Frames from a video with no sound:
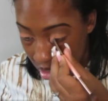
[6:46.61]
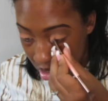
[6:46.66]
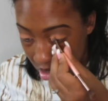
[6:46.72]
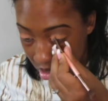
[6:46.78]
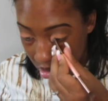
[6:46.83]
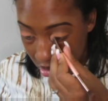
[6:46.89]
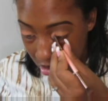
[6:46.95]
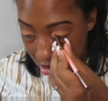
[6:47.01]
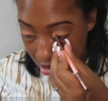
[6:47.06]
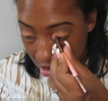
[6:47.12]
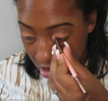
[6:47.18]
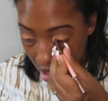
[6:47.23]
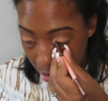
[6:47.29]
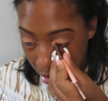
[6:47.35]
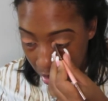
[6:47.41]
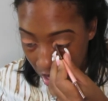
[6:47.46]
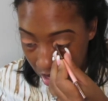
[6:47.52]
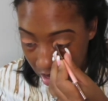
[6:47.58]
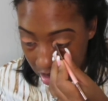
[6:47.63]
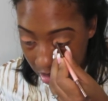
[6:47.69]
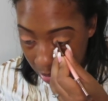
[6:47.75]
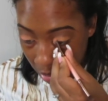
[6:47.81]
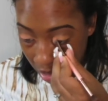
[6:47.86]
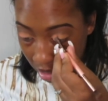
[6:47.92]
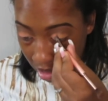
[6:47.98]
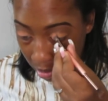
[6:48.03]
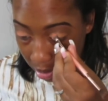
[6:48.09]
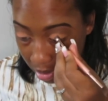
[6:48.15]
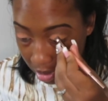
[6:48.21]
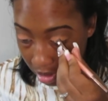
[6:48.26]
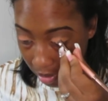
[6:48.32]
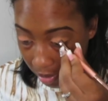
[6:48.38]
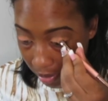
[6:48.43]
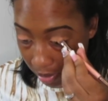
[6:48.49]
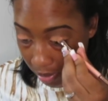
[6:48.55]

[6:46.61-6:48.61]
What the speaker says: to apply this makeup look?